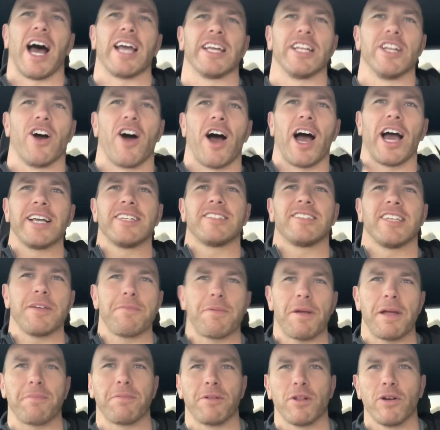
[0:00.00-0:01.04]
You know, I see
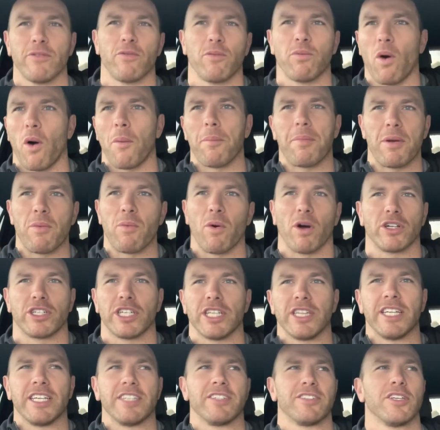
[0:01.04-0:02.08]
people who've been watching
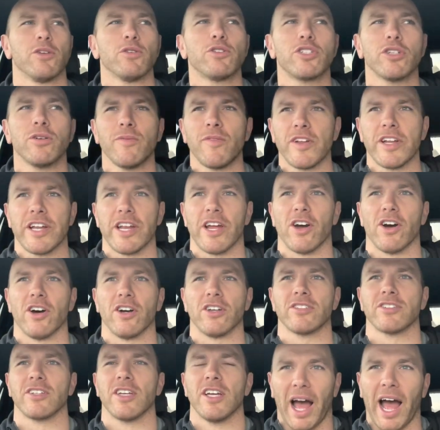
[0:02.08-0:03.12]
these YouTube
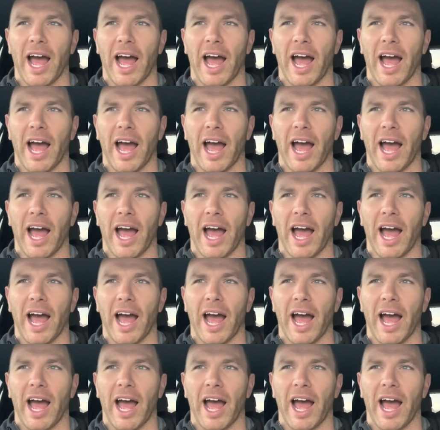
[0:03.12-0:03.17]
videos,